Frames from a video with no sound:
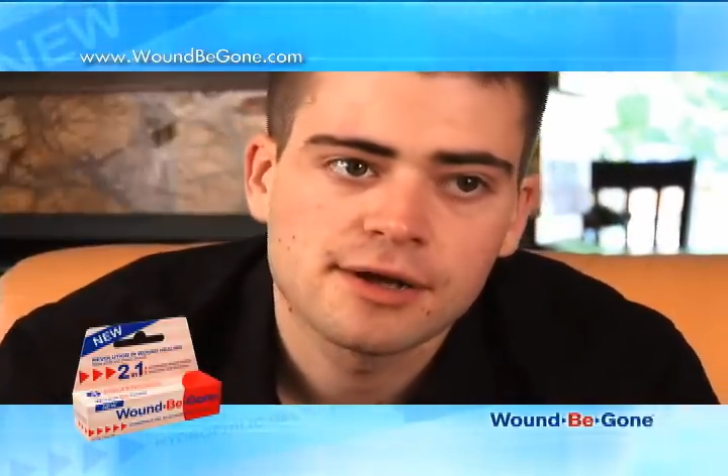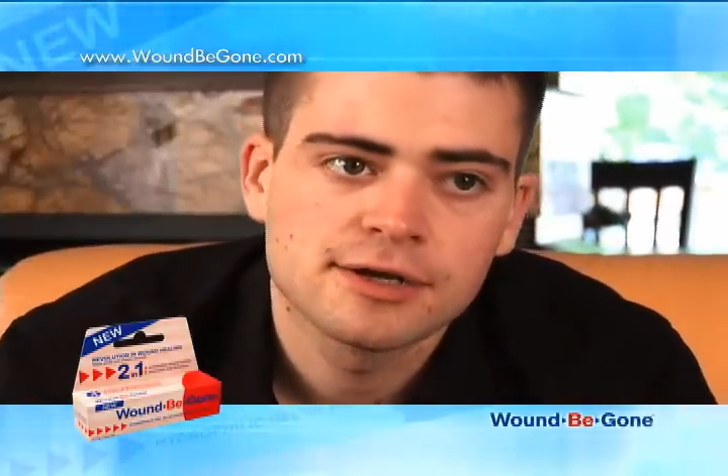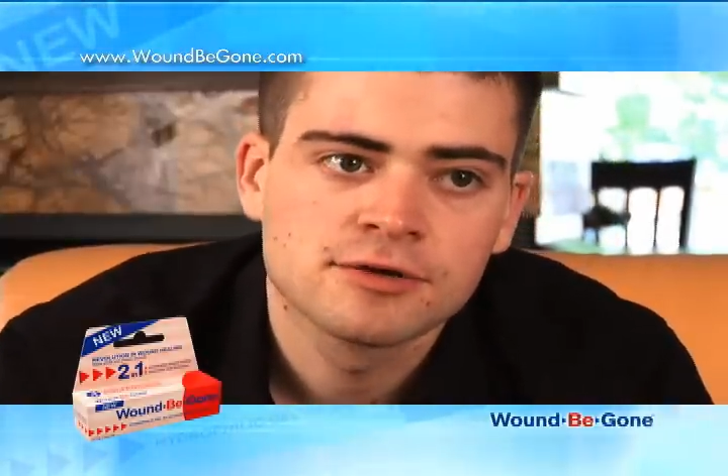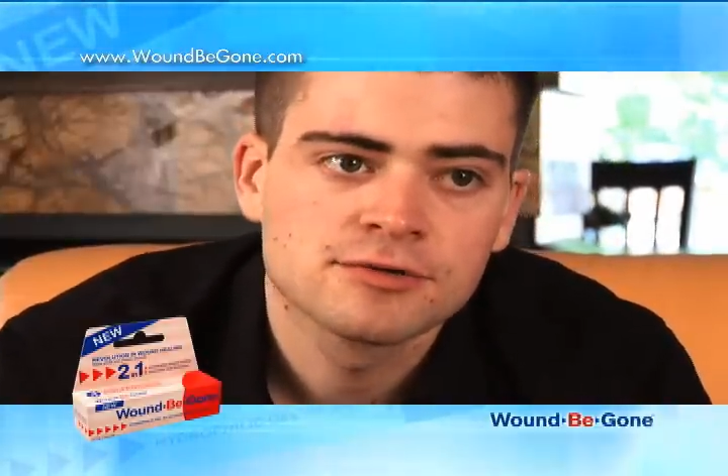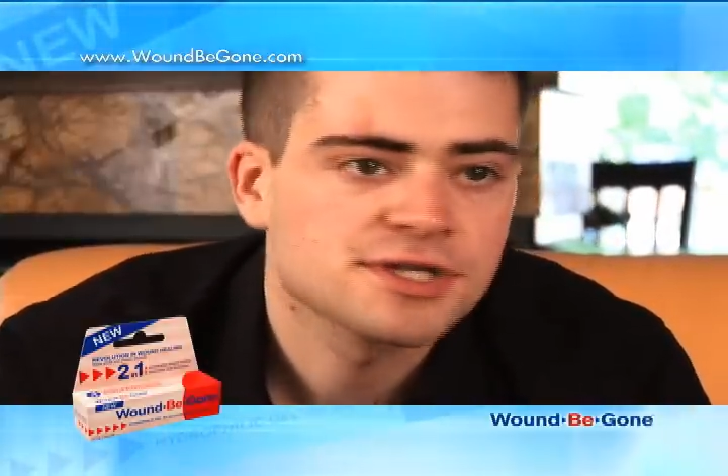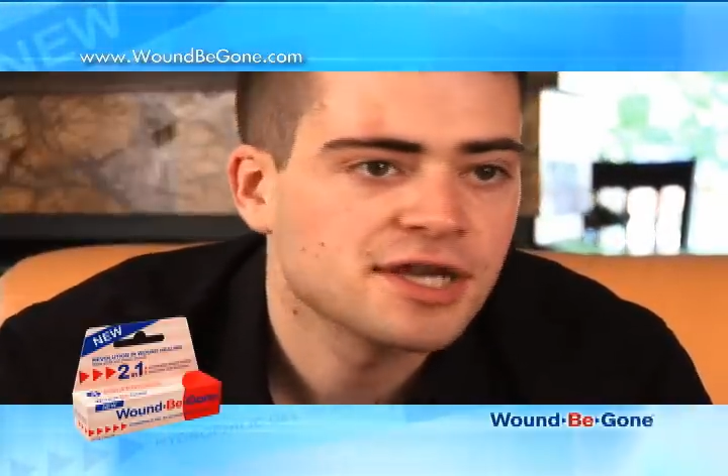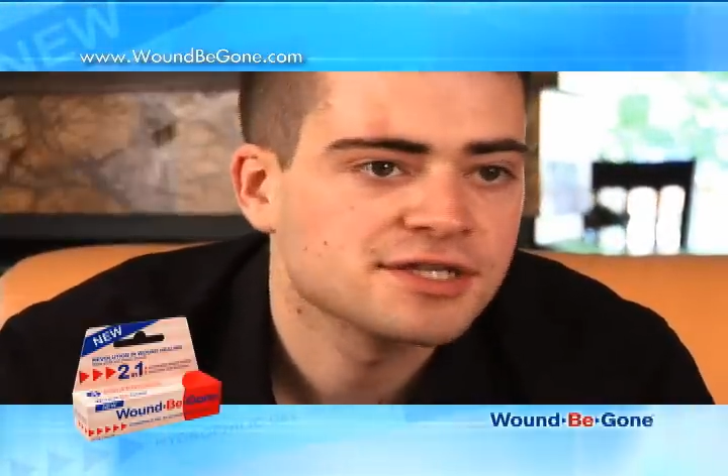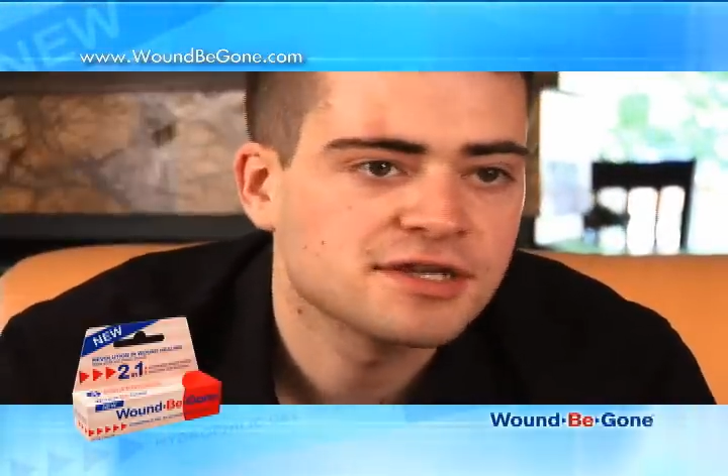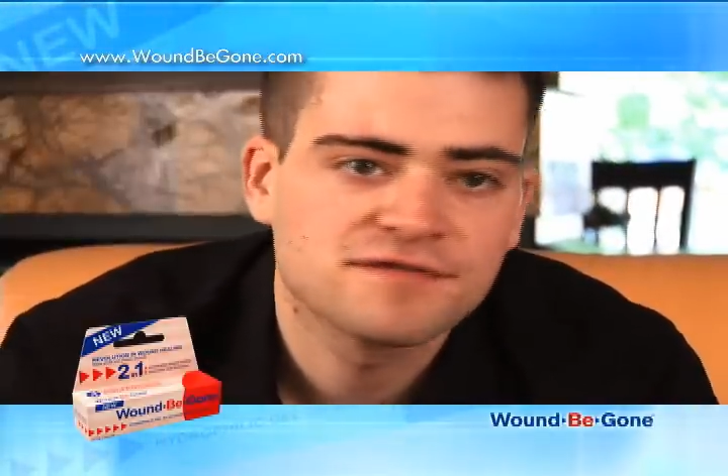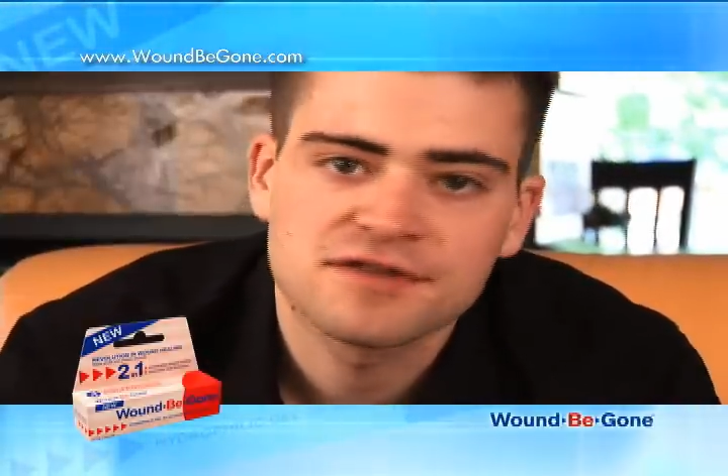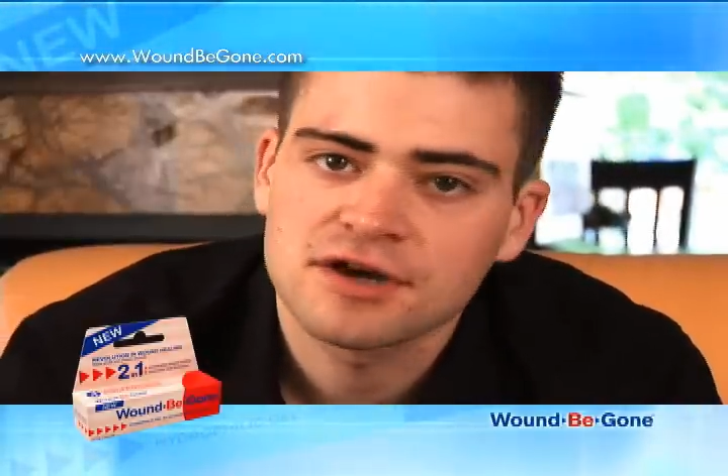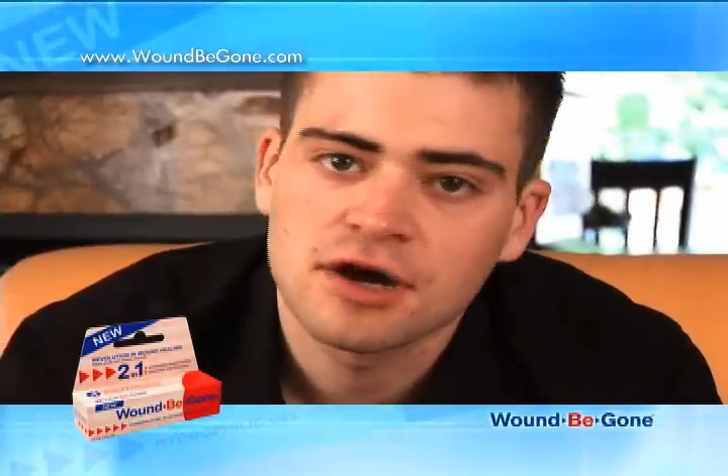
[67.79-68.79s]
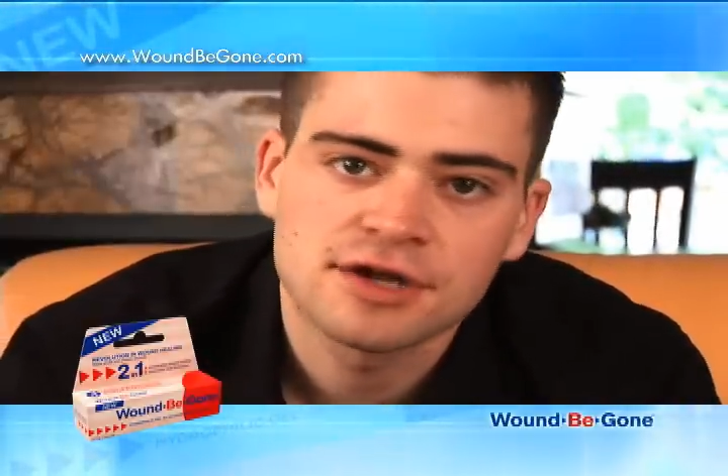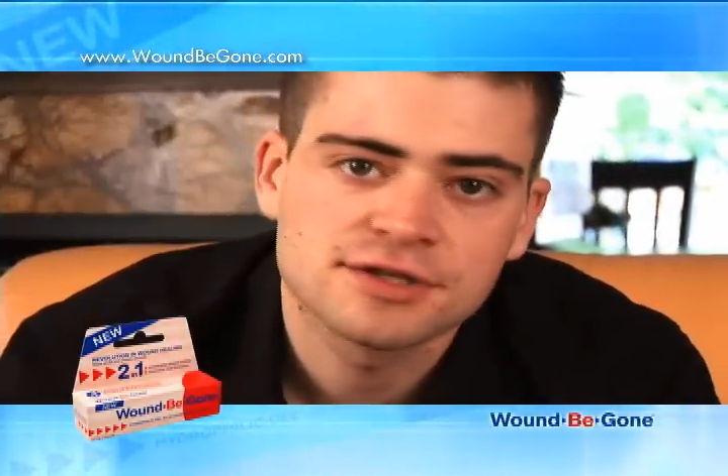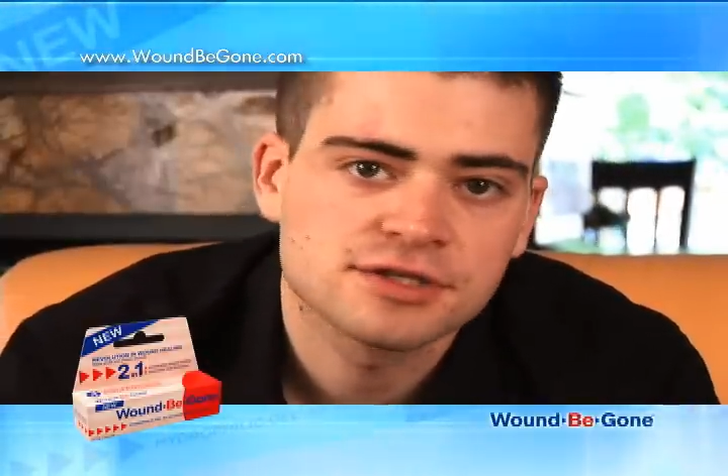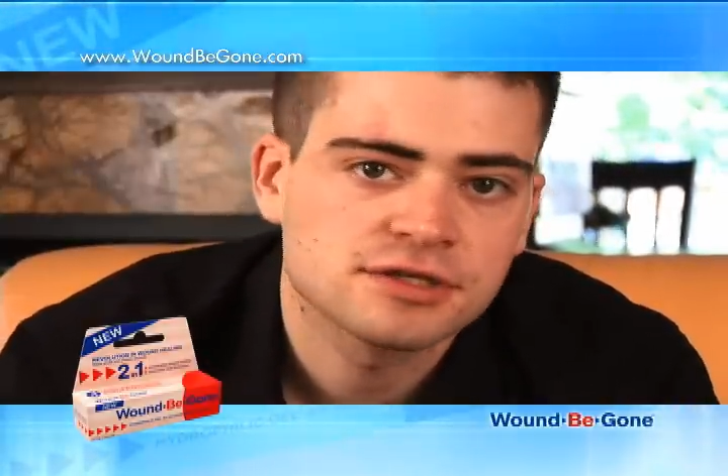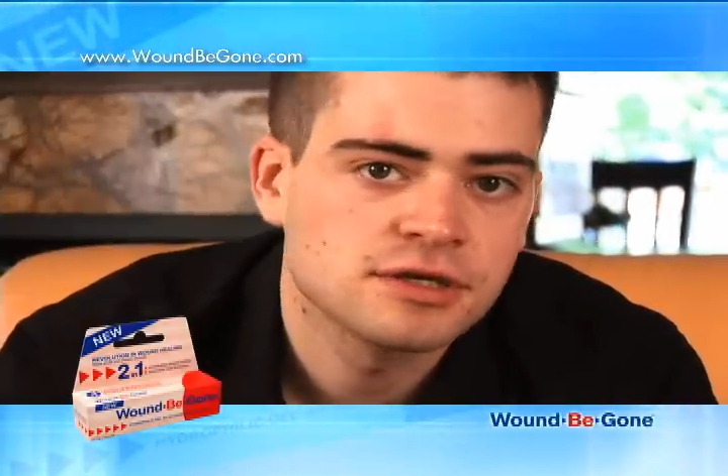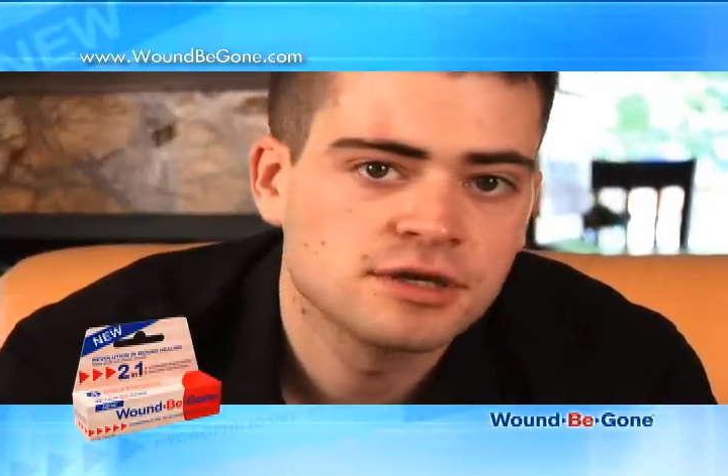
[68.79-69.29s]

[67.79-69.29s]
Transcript: It was as if the cuts